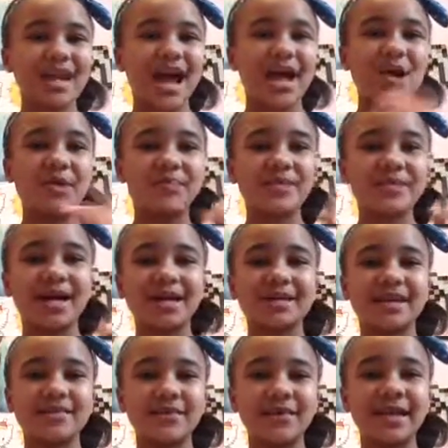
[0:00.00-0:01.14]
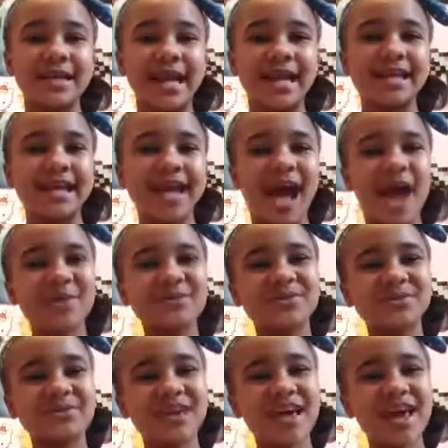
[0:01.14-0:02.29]
I hope you guys have a great day. I'm
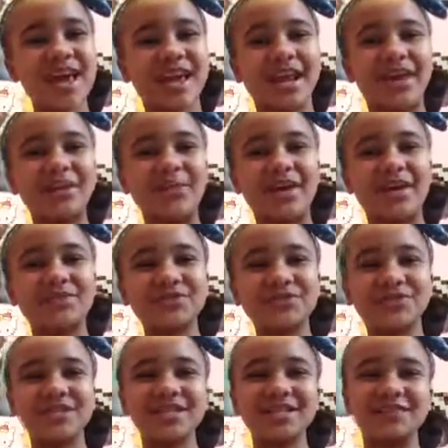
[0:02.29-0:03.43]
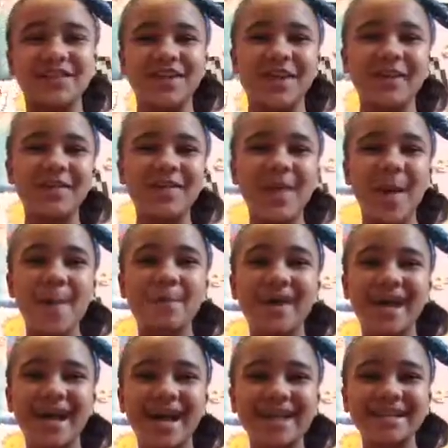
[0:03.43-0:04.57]
Julia, and I hope you have enjoyed this video.
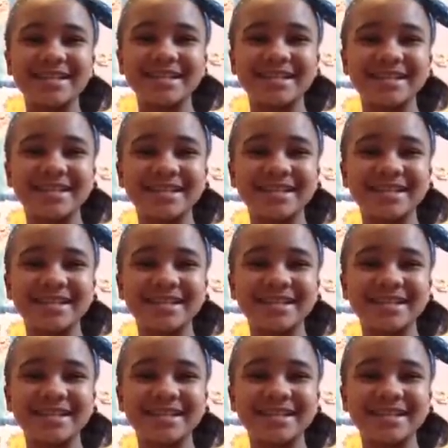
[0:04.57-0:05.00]
Bye, guys.